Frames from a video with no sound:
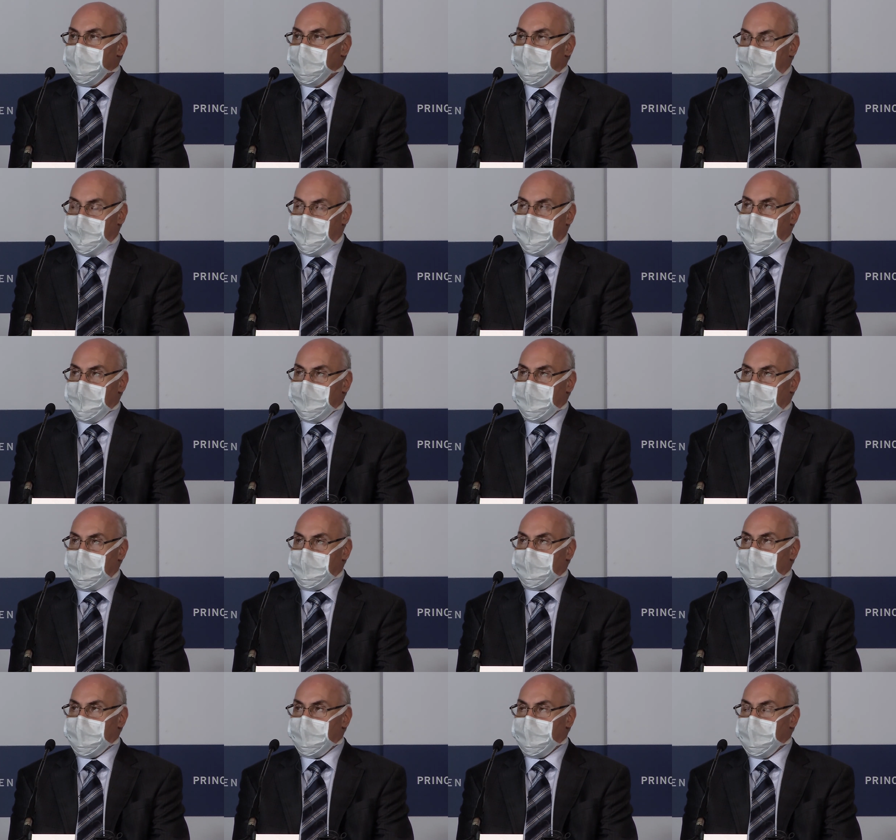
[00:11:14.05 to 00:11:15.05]
that
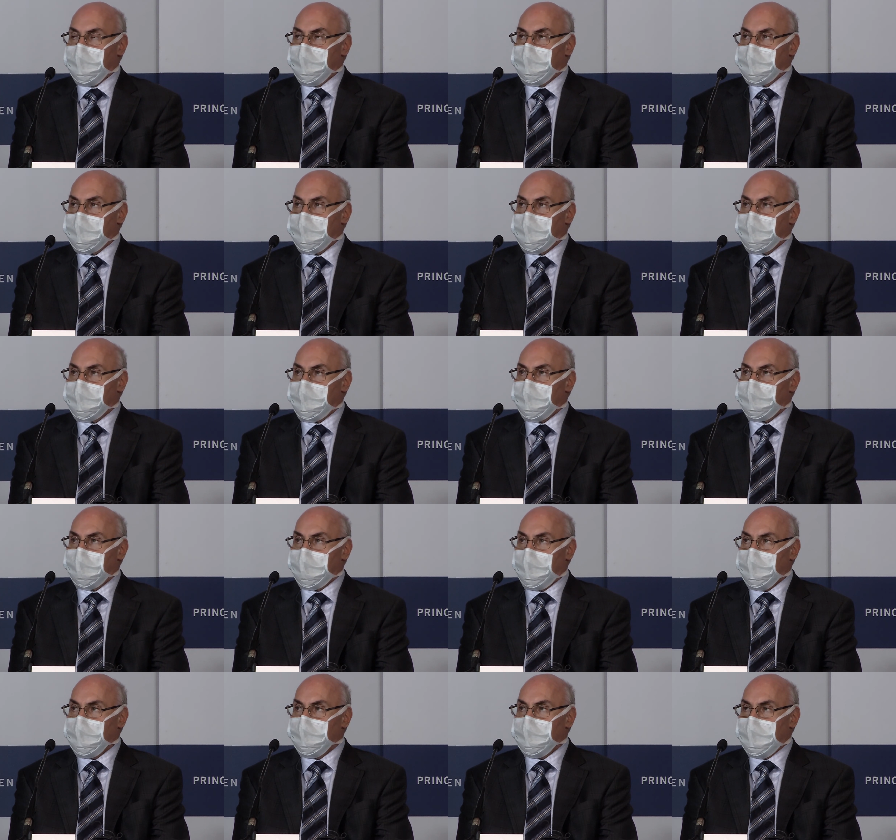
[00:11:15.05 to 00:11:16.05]
produces a
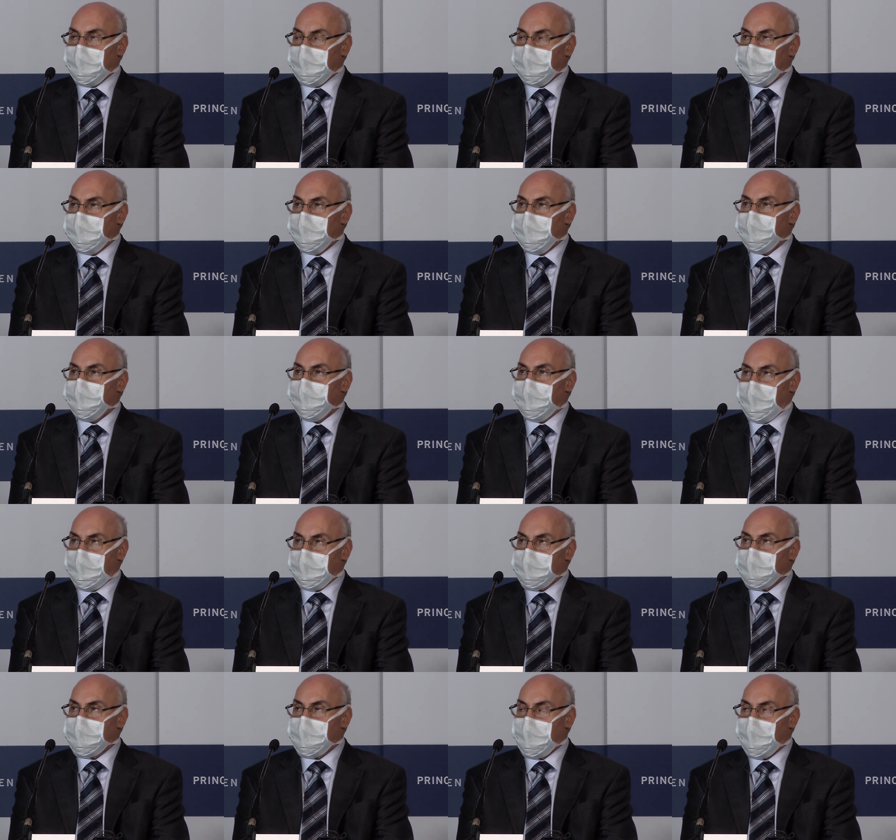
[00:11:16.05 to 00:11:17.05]
protein based
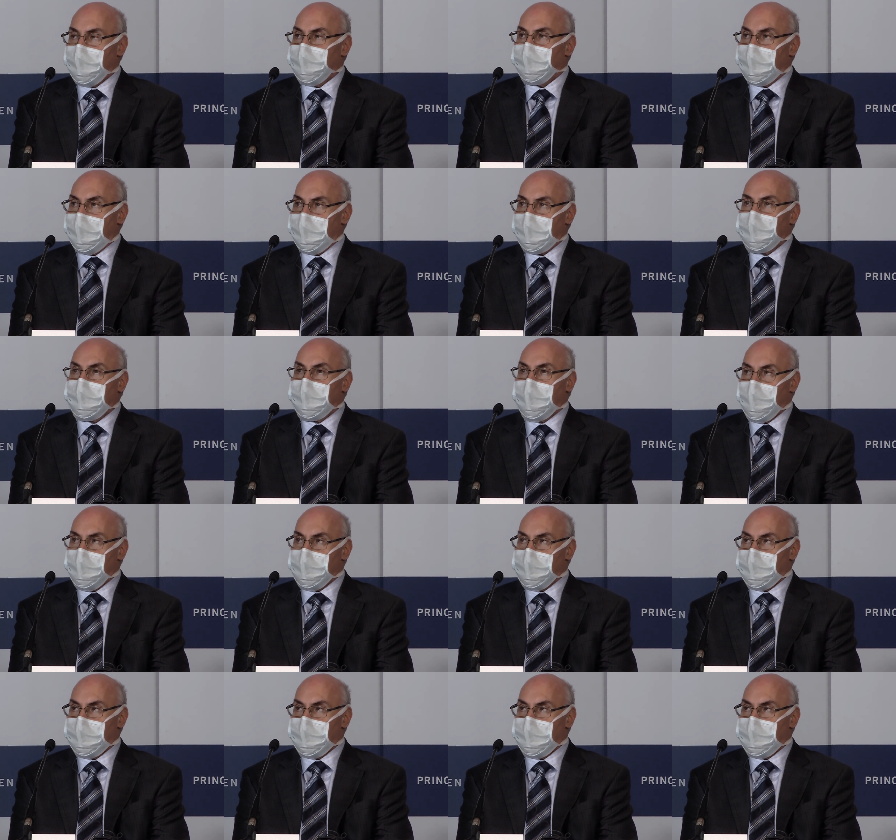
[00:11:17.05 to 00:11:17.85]
on that code.